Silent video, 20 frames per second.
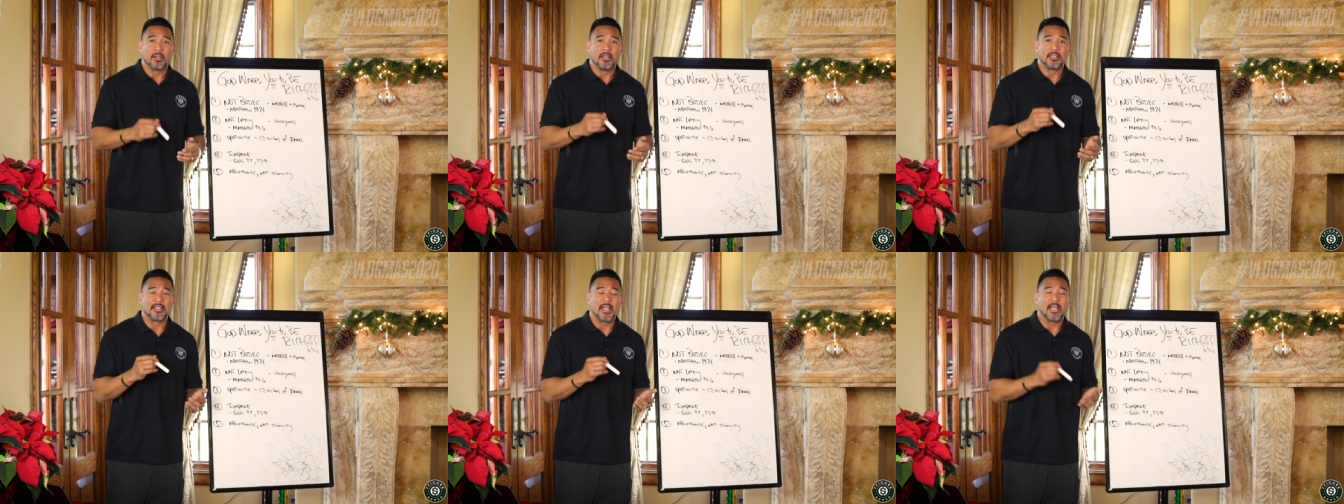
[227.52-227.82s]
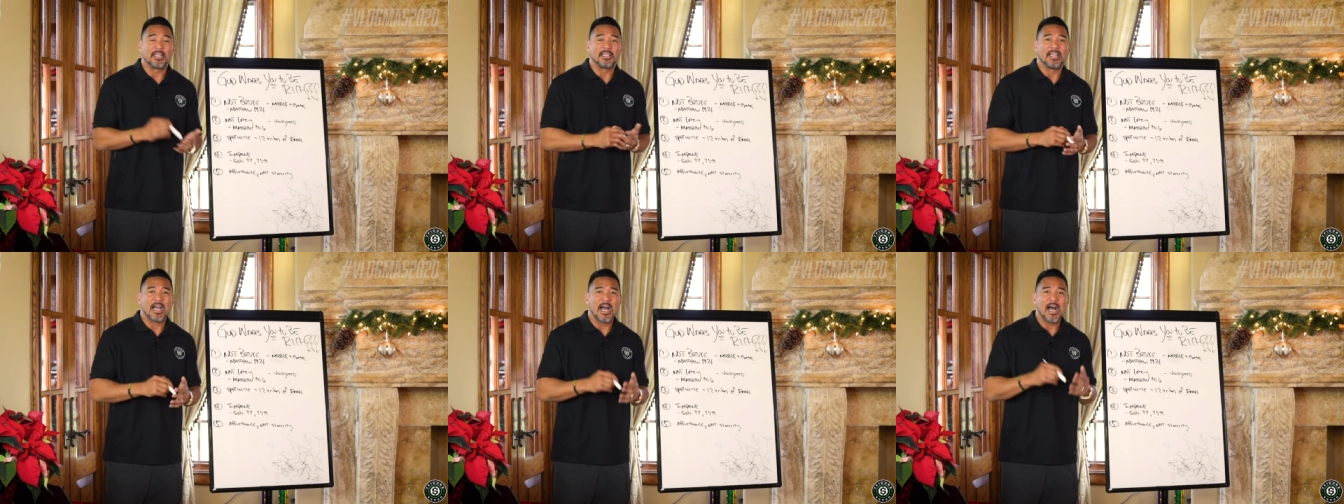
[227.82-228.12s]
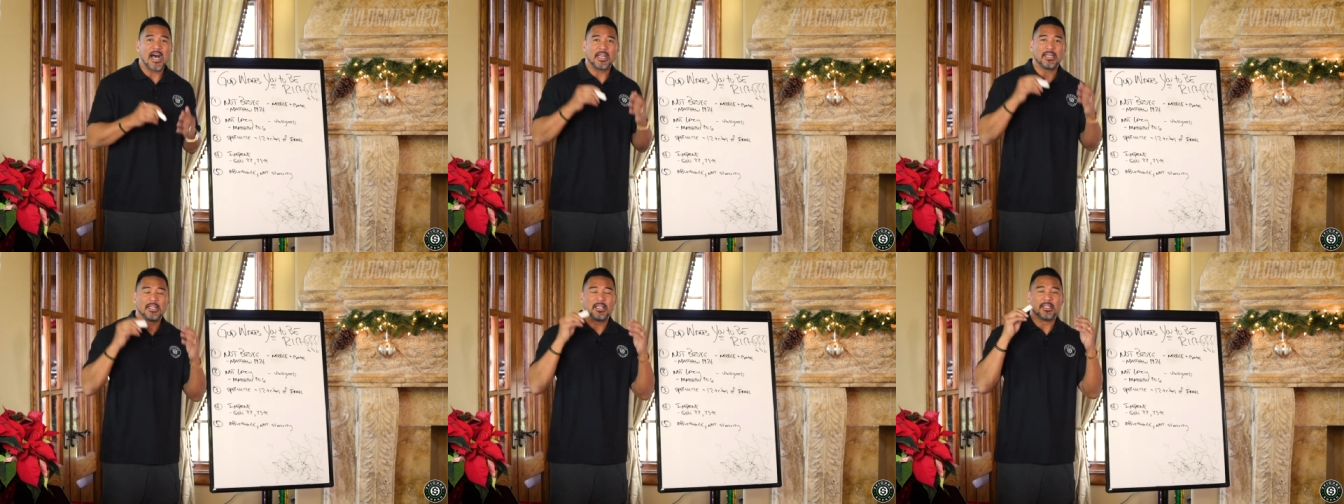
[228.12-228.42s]
is that
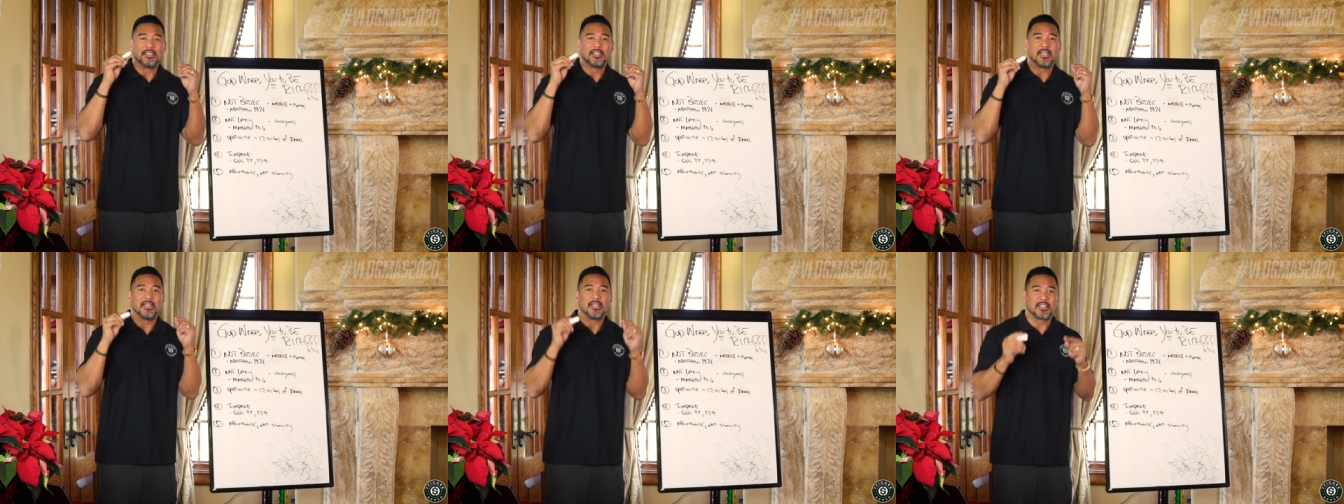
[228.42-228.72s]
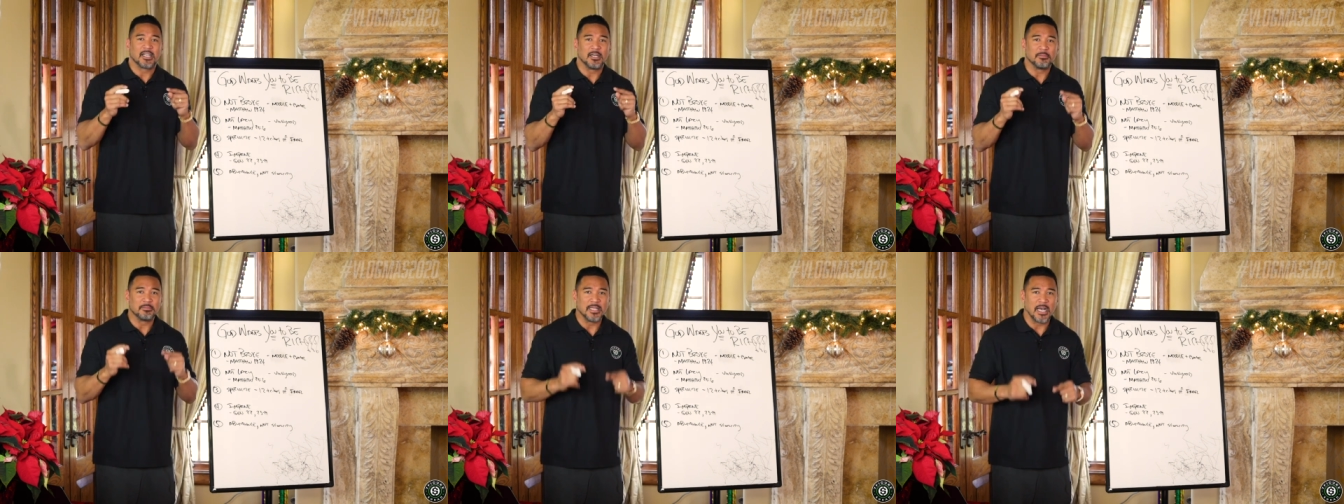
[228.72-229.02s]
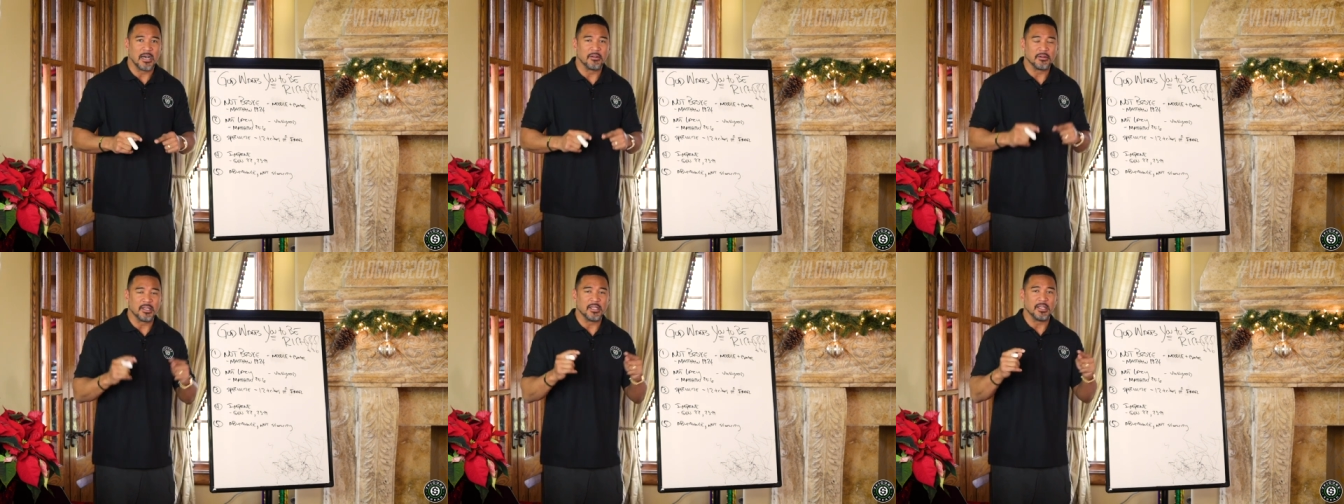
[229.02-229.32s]
God didn't come
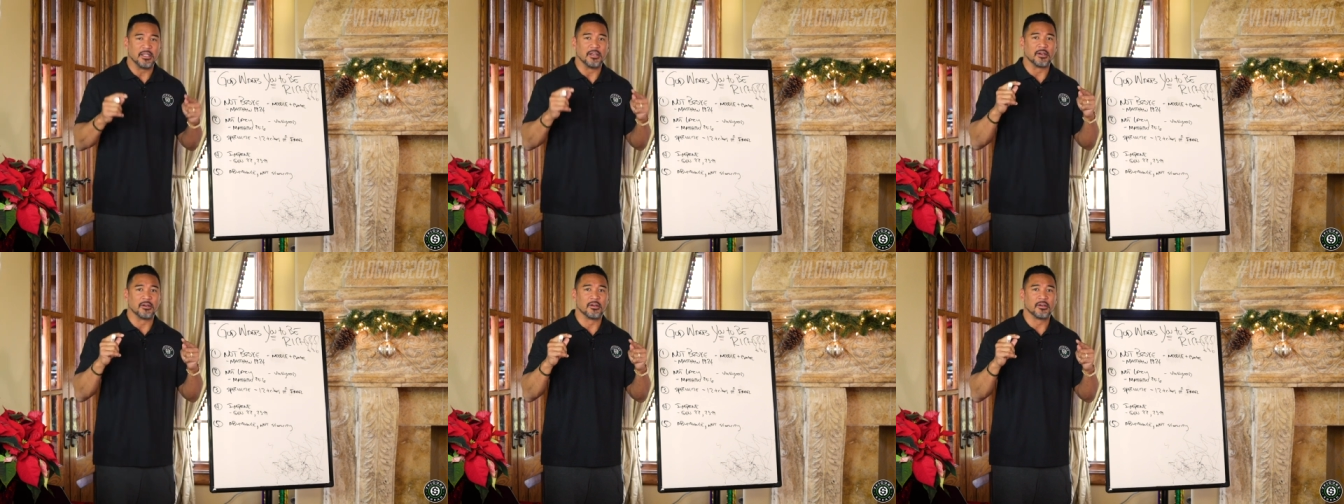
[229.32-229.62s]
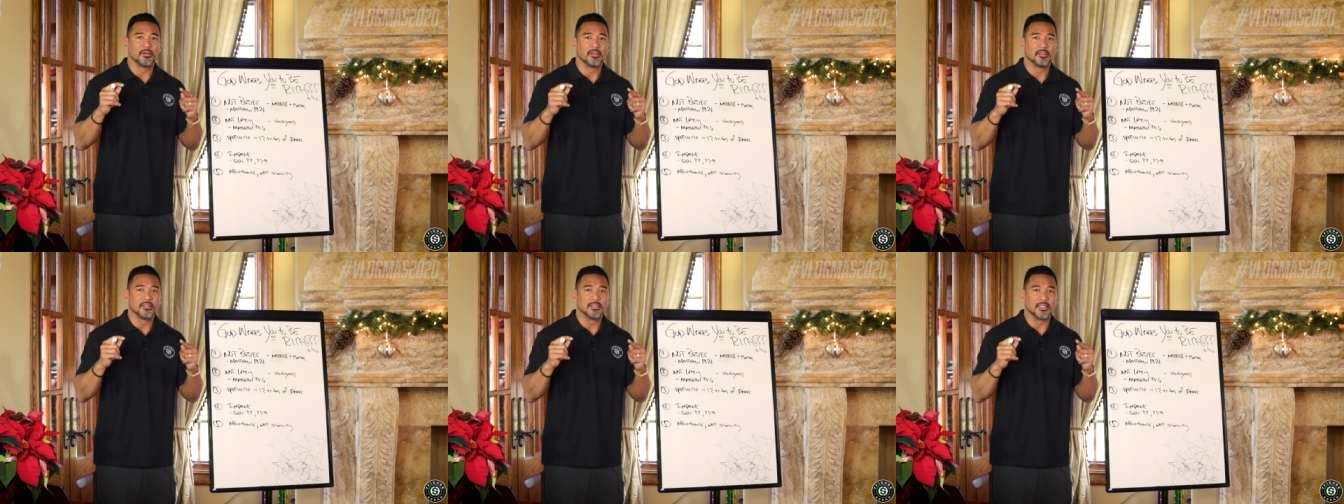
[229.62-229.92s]
down here